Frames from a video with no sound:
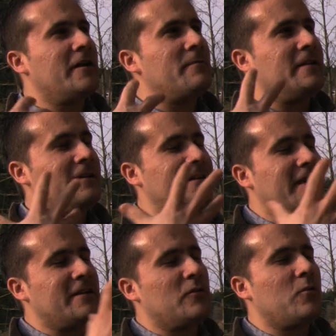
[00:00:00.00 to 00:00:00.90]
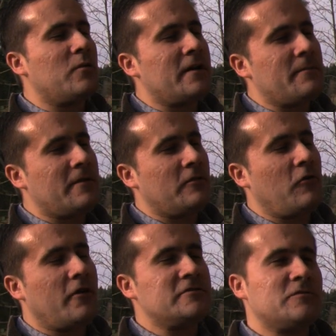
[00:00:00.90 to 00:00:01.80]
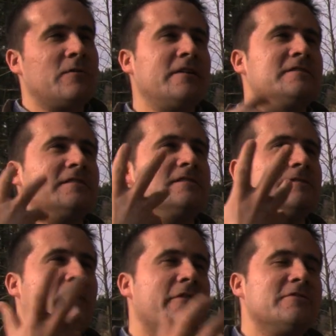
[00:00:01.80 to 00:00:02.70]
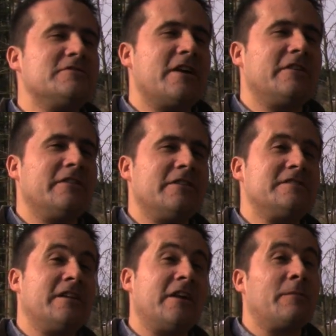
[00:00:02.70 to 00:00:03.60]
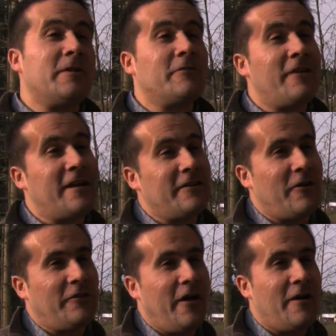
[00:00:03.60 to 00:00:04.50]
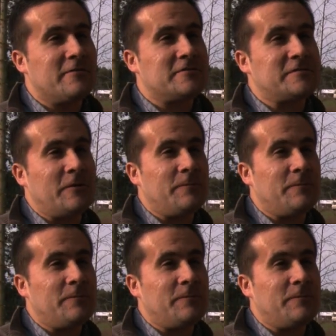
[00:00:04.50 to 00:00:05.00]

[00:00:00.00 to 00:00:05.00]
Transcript: to be getting quite a bit larger ones and some other chandeliers that are going to be great in our lounge. So